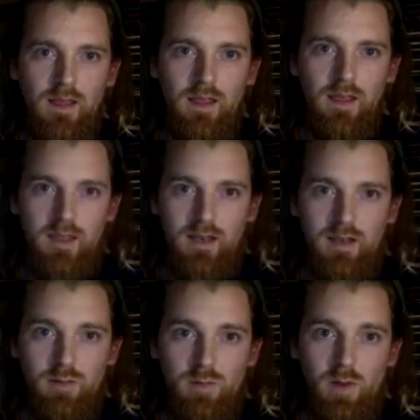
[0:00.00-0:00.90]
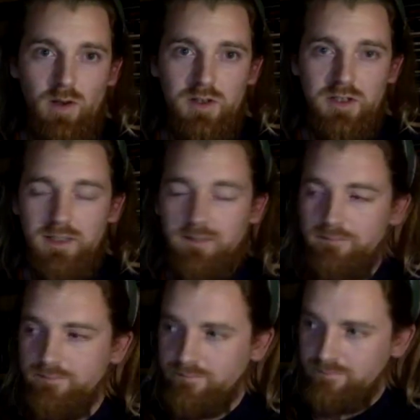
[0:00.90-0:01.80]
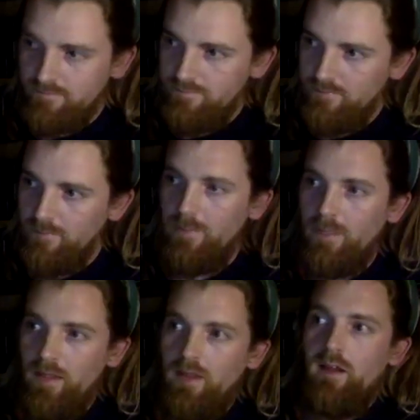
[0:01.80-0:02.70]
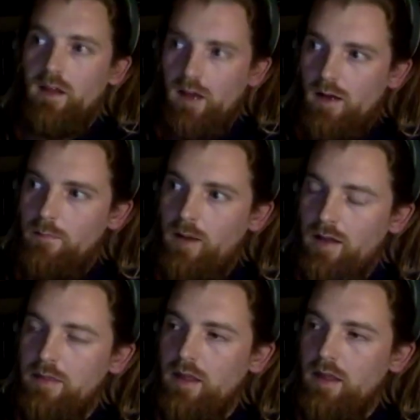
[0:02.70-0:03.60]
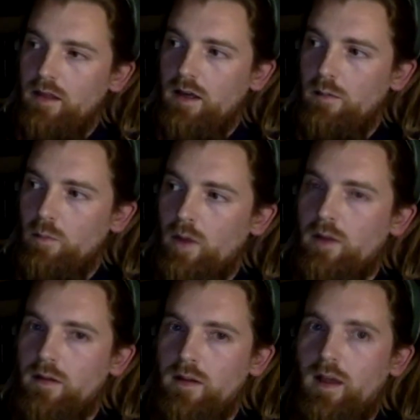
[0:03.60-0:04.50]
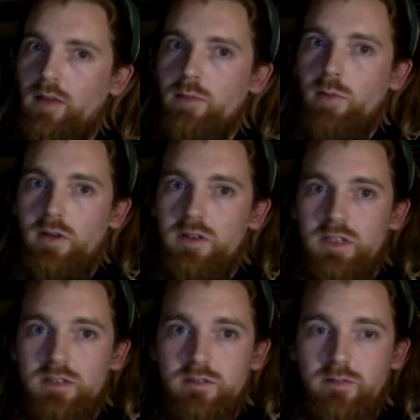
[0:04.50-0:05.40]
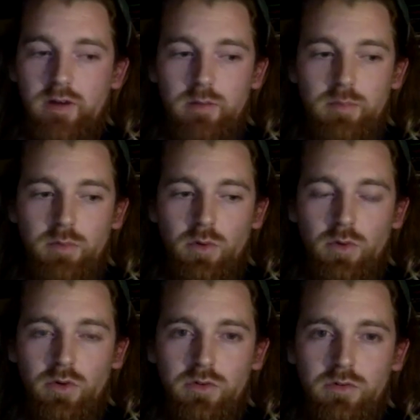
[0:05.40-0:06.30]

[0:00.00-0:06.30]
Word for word: in anthropology yeah um, i think um, well anthropology is a very broad